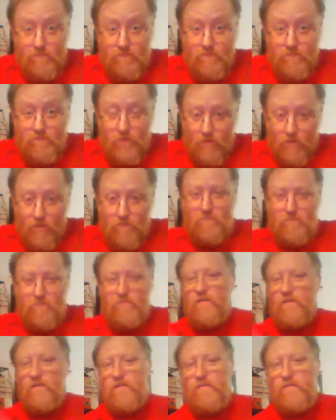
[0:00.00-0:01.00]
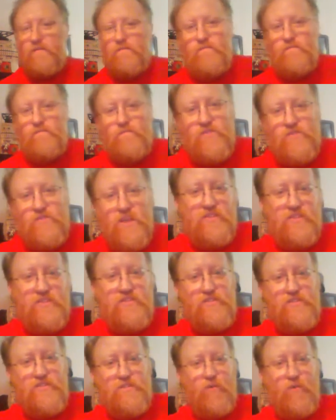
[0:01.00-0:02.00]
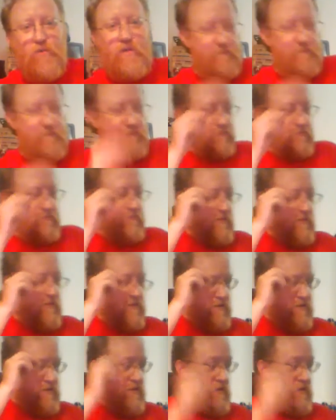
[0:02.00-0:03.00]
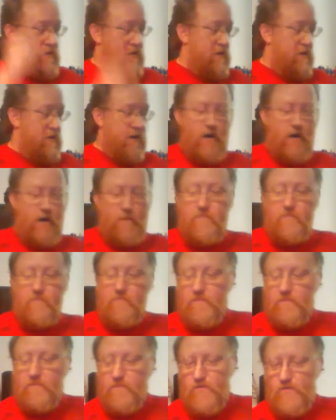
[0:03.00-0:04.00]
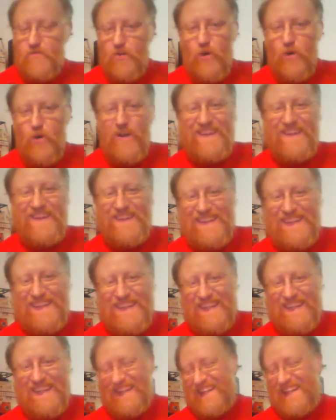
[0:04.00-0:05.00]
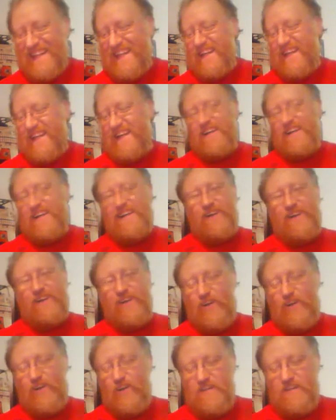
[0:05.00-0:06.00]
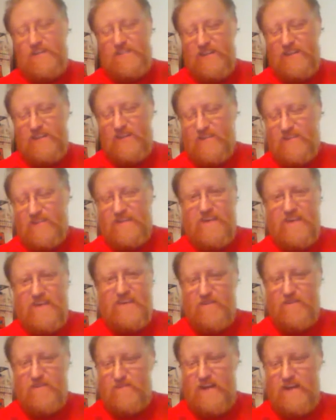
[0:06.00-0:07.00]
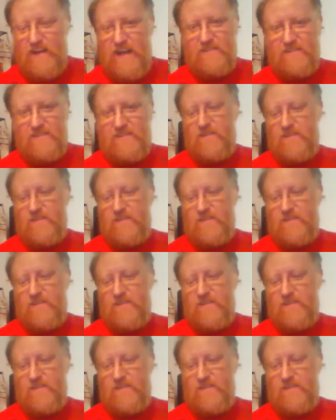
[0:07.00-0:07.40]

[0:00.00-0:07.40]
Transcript: So, sex to sport. So, oh, it's gone downhill fast.